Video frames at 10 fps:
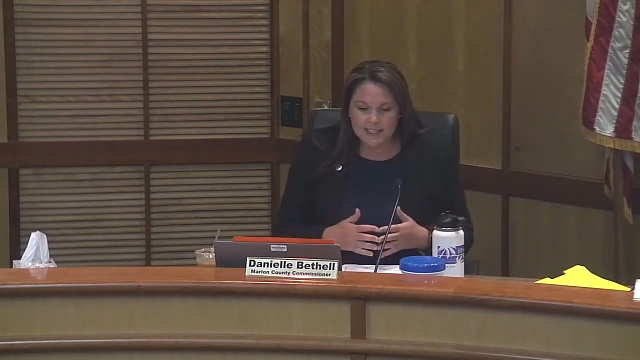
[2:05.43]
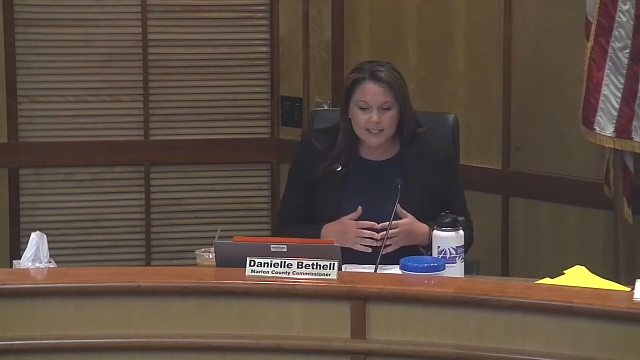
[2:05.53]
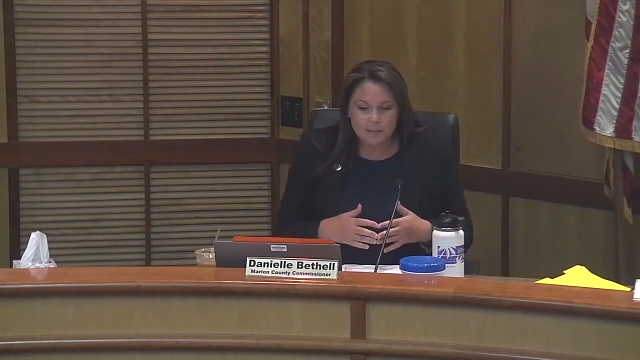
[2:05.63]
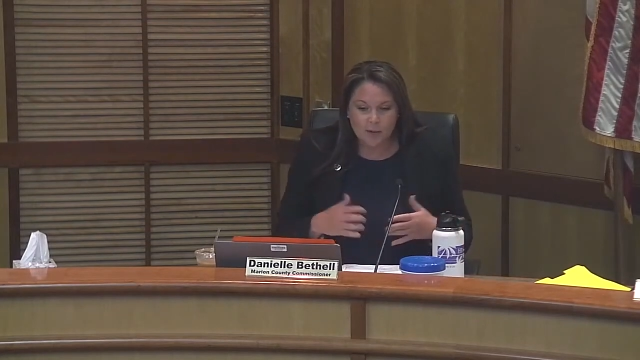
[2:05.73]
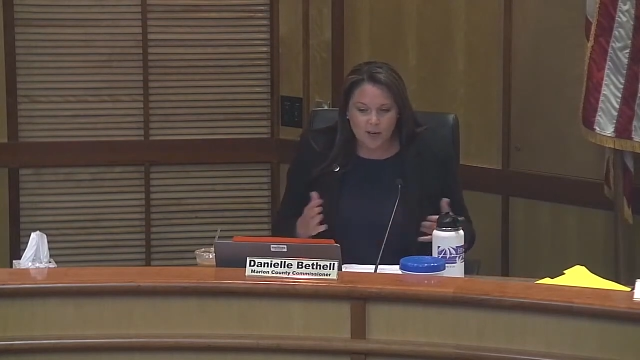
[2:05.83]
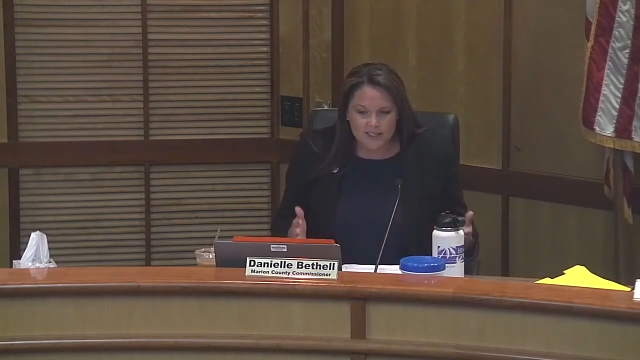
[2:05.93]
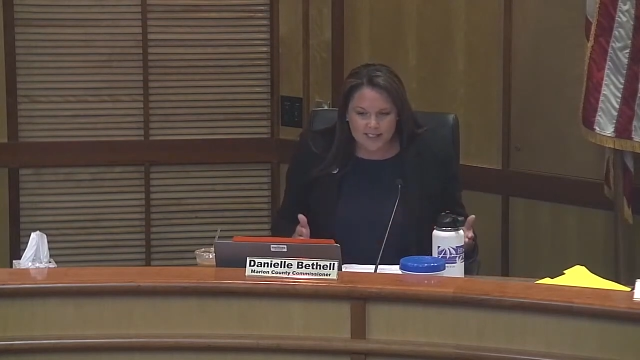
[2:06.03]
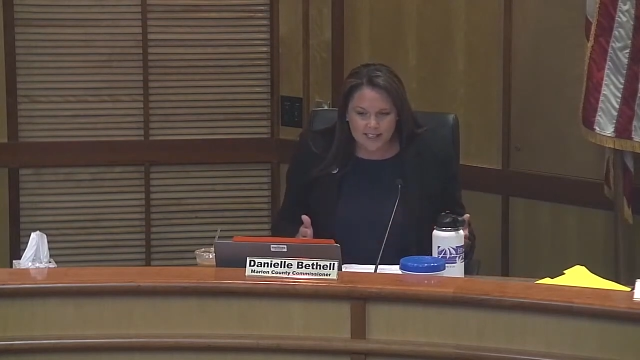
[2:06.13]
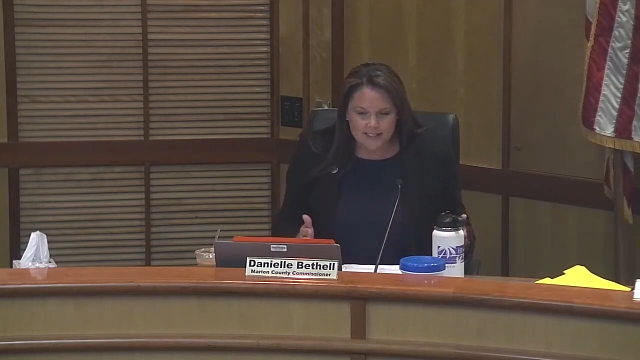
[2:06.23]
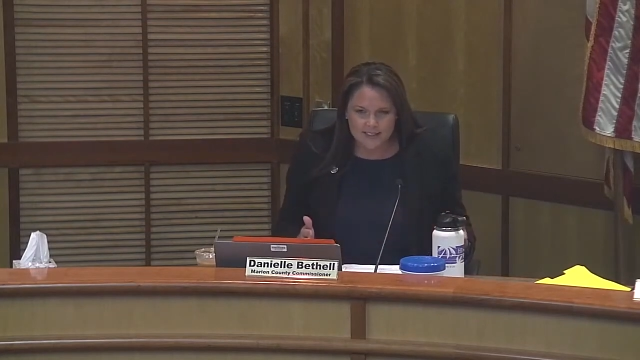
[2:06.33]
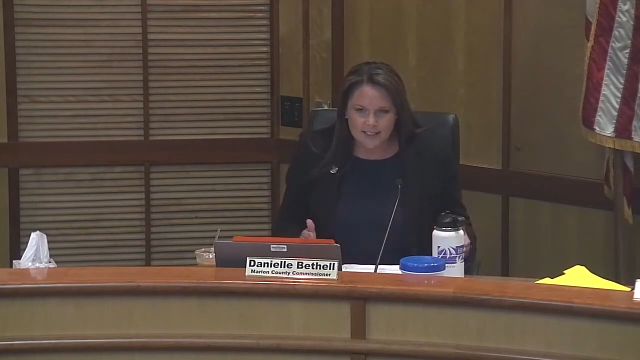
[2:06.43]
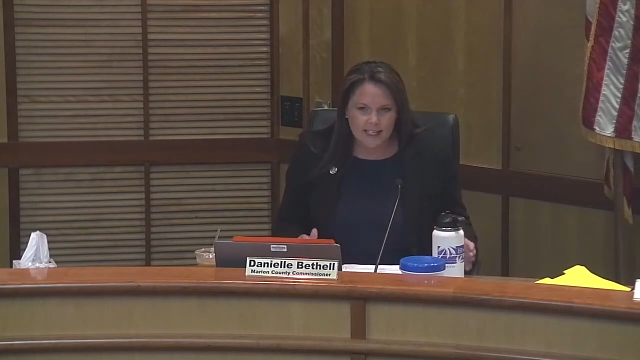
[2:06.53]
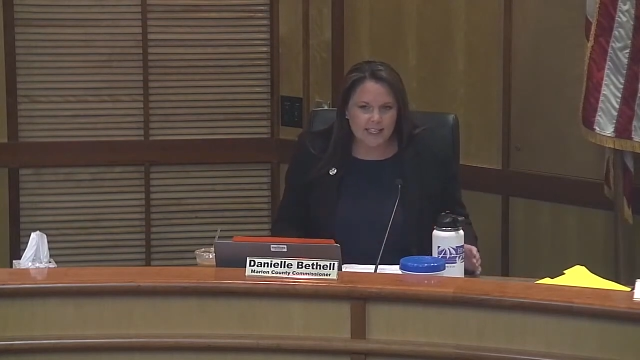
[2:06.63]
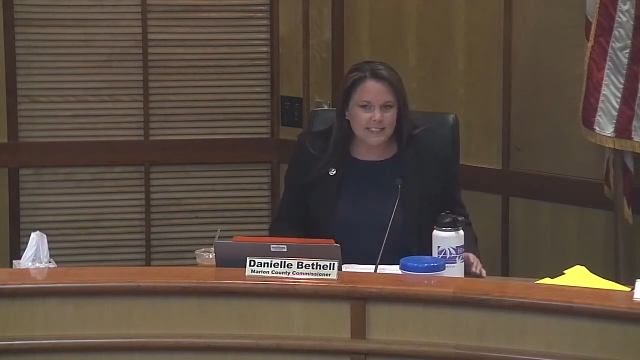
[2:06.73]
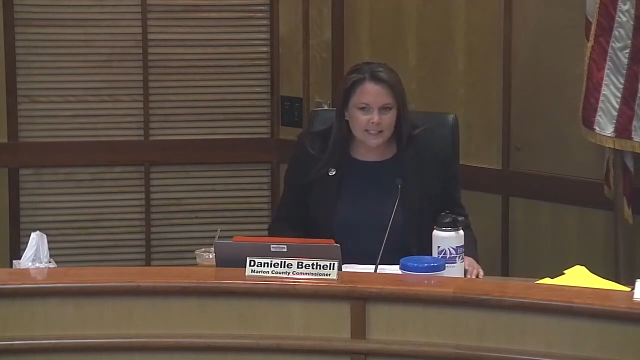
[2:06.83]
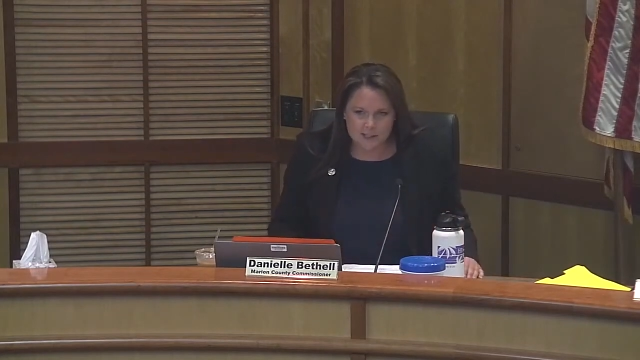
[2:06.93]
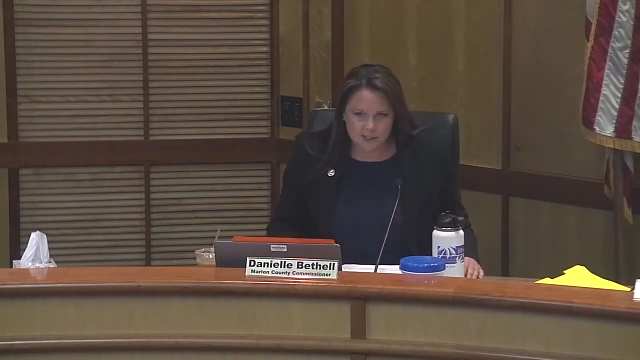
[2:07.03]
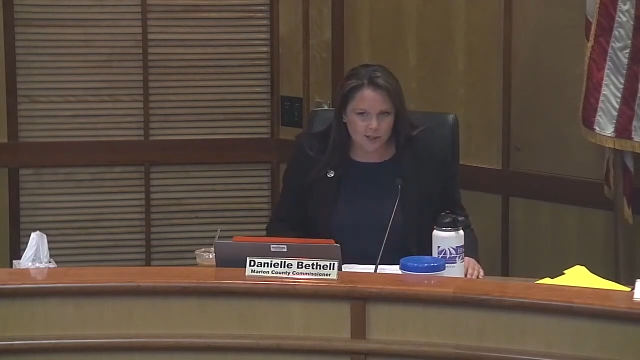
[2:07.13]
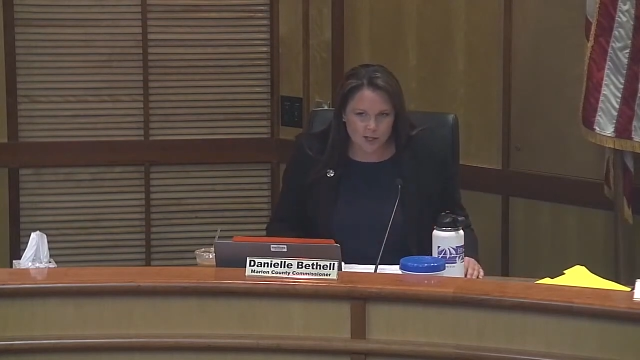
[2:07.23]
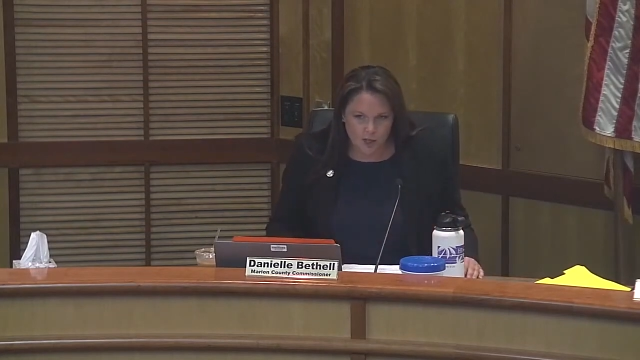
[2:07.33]
this process
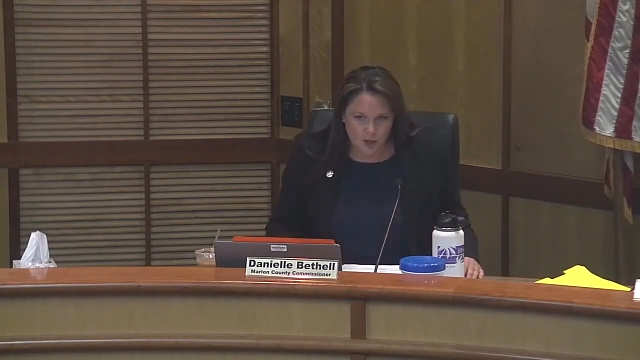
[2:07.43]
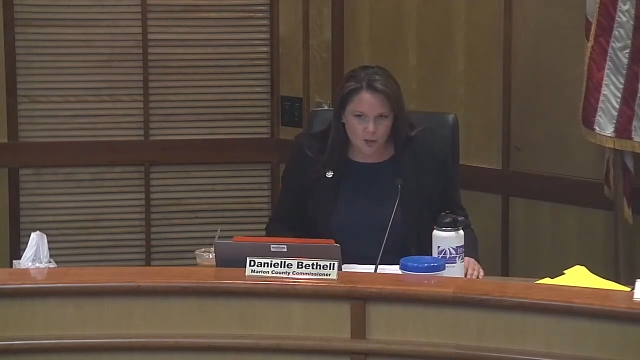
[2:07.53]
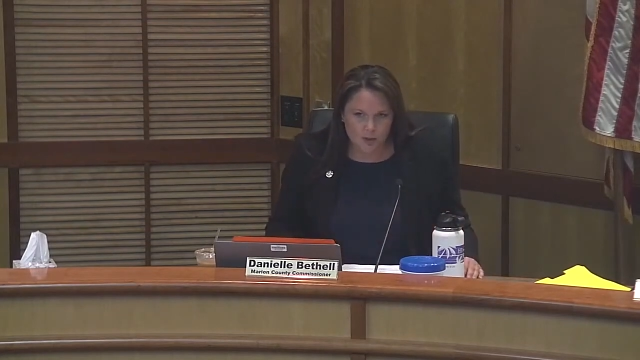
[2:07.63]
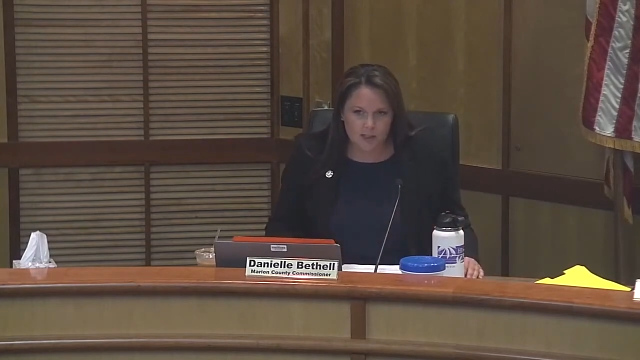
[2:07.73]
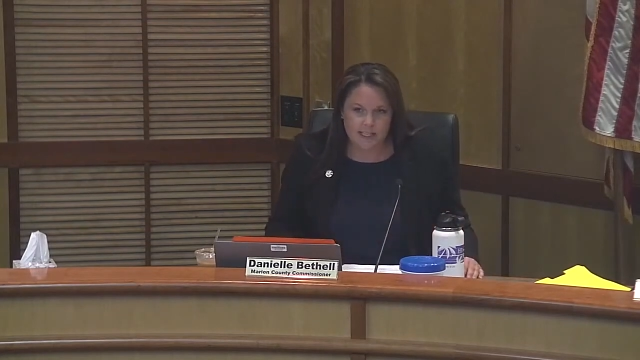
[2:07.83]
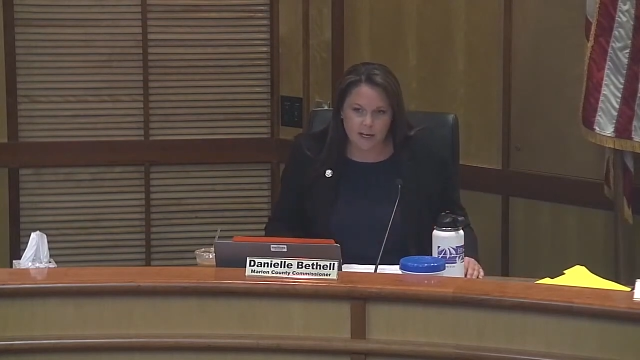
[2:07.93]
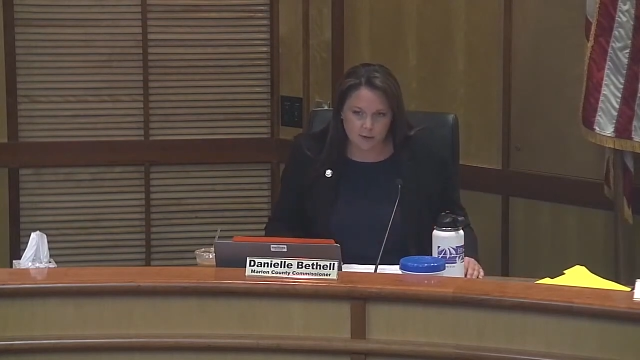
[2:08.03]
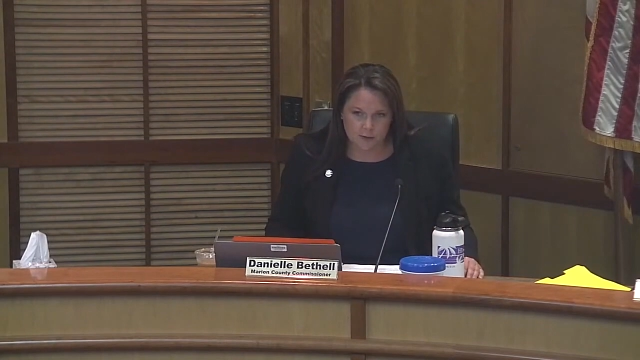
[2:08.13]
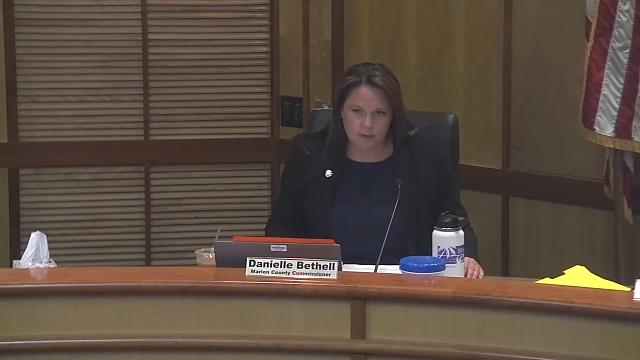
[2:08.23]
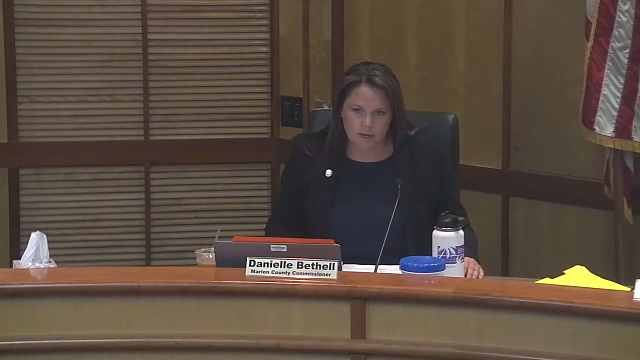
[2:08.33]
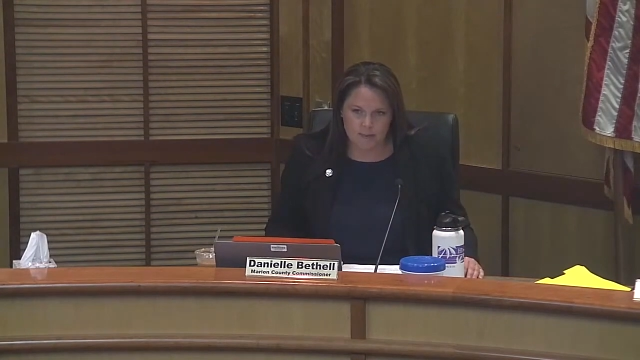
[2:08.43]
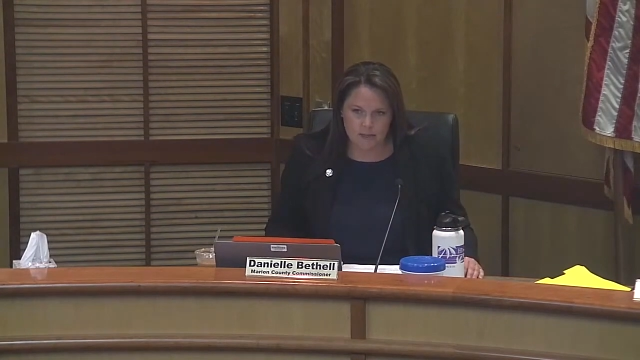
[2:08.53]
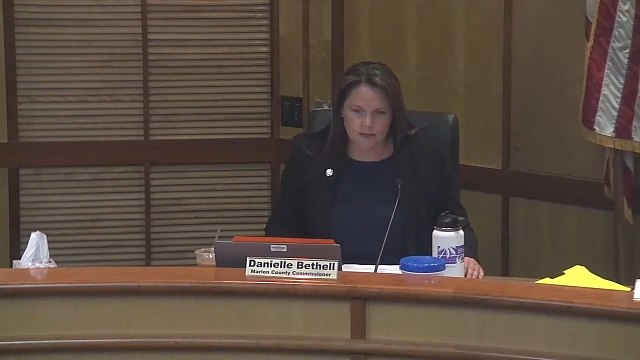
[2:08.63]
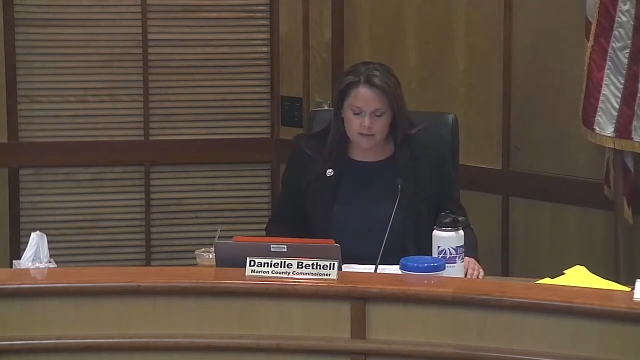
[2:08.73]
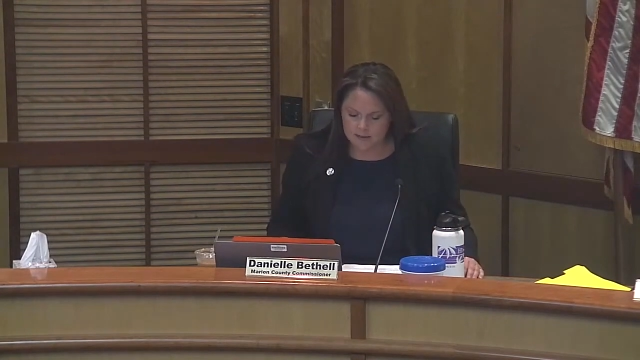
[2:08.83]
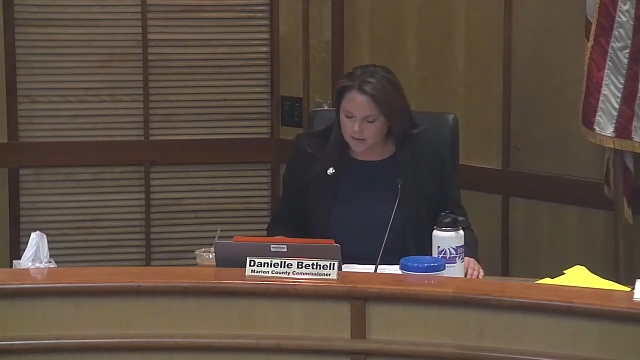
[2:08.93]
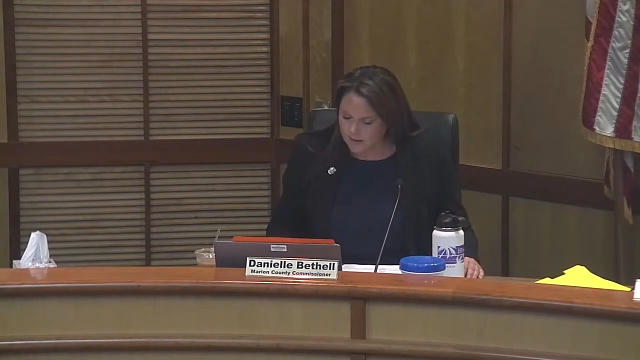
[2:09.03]
isn't new to health departments.